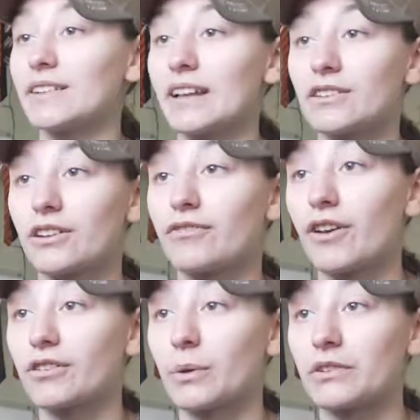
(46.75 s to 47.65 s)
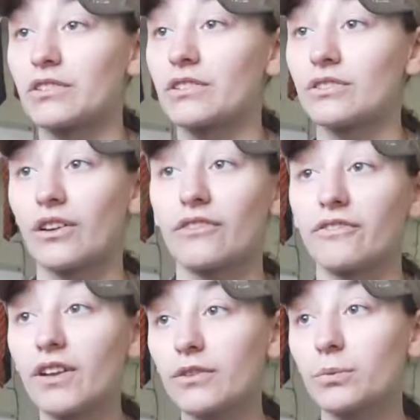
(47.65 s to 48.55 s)
get to the first question. So
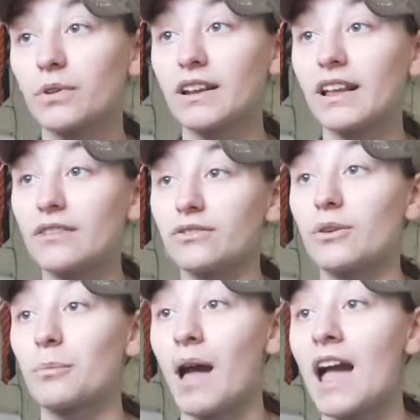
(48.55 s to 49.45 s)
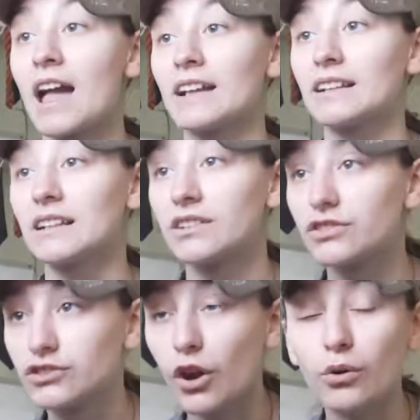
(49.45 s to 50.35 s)
first one is from
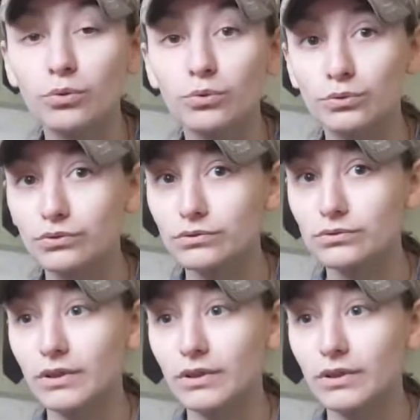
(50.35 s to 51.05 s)
Skulls,